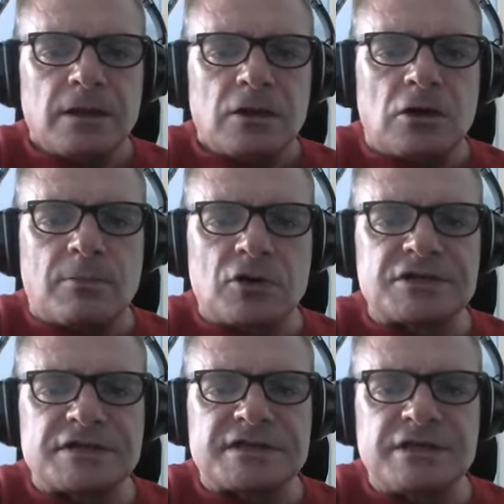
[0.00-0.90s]

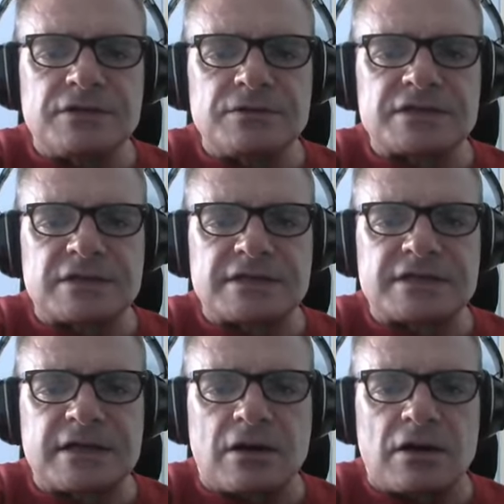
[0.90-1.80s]
Emergency use
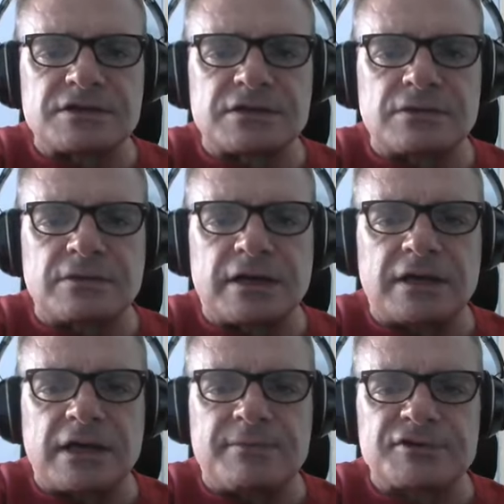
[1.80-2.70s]
listing also
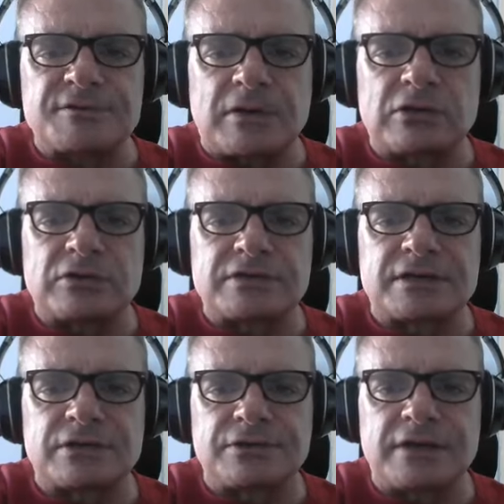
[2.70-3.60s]
enables partners,
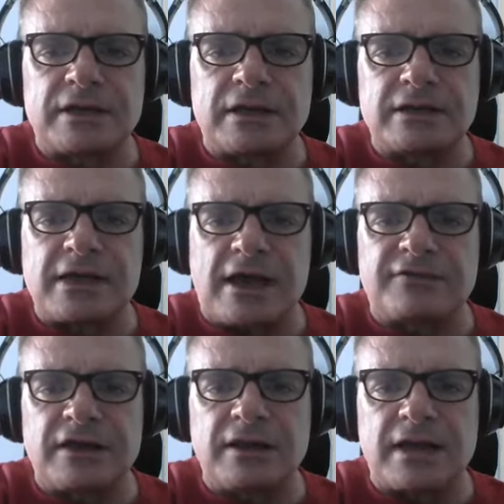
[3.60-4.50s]
including
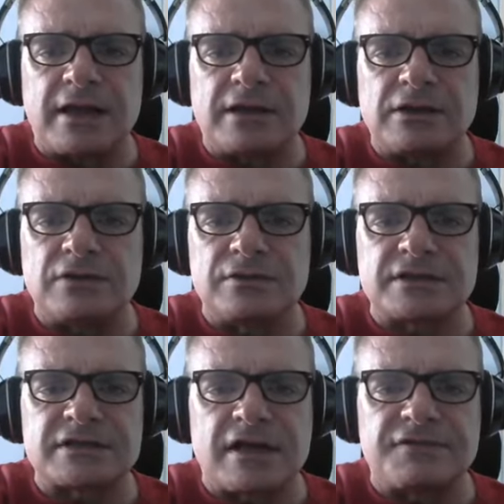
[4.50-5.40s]
Gavi and
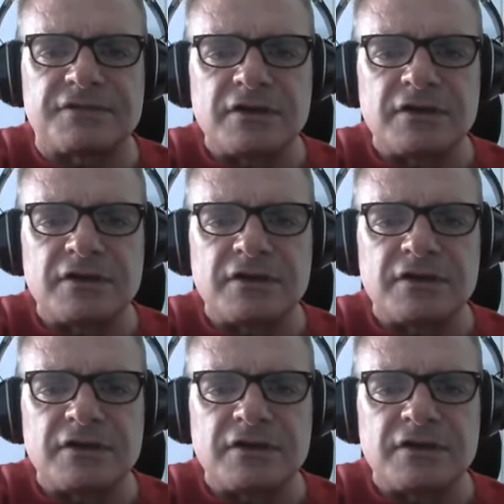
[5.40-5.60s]
UNICEF,